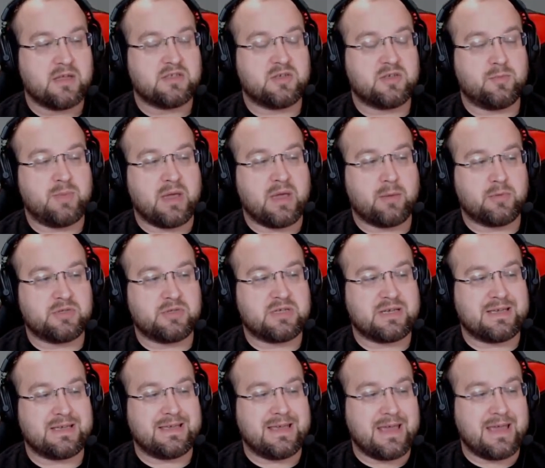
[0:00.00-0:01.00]
to be able
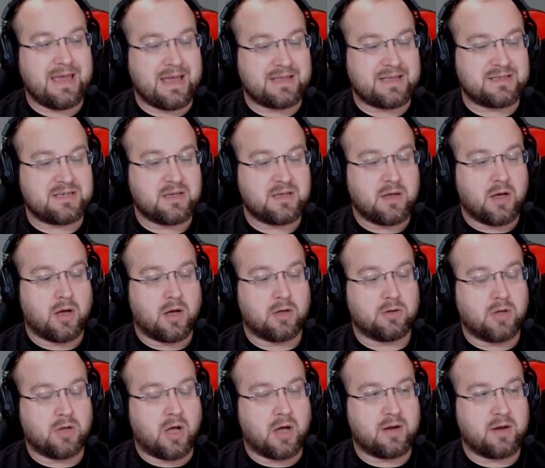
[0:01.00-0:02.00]
to get a
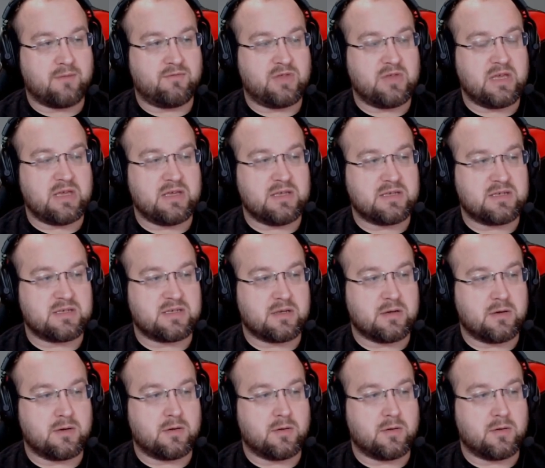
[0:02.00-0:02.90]
lot of these